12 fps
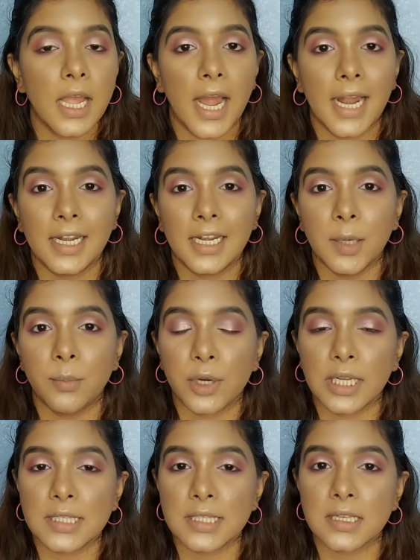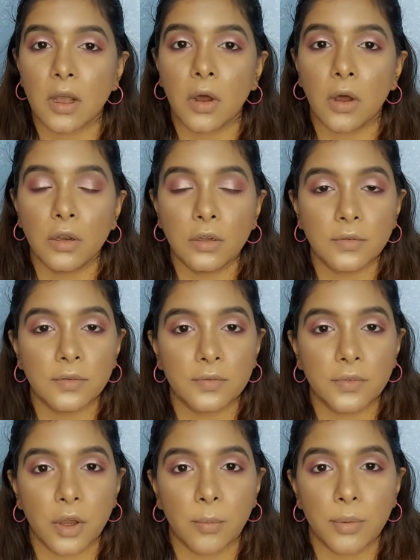and it brings all of
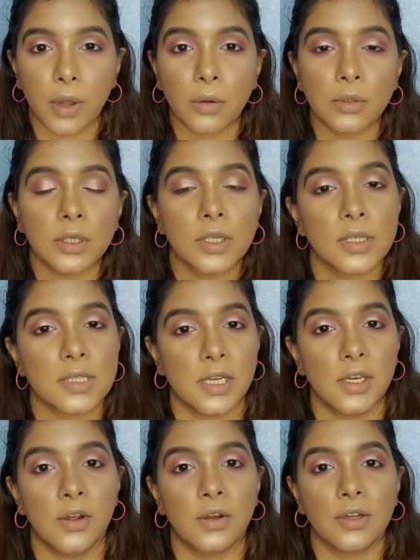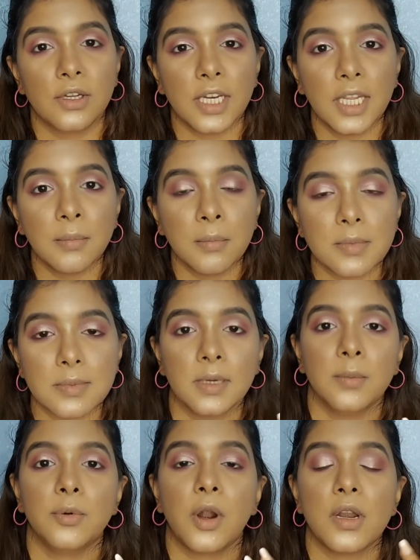your powders and your cream
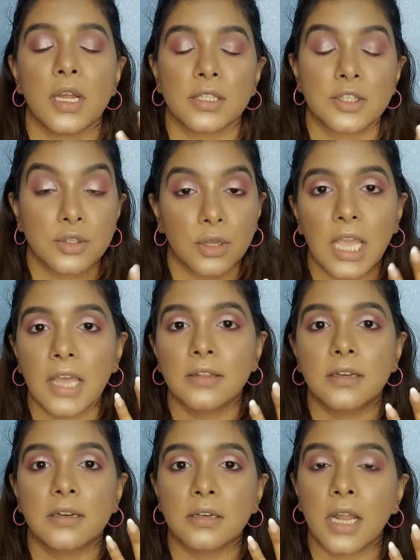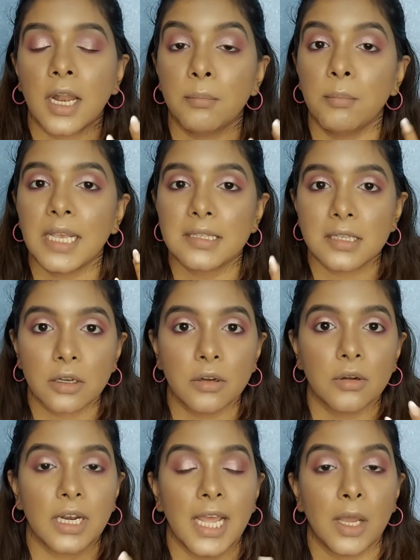products together and makes it
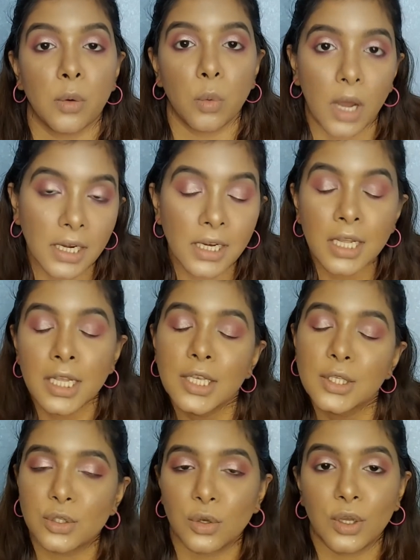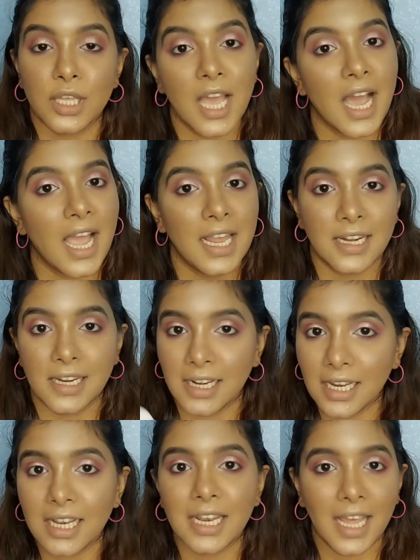look like one. So yeah, I
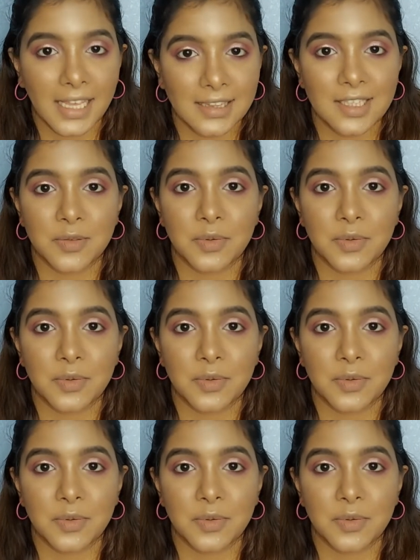really like this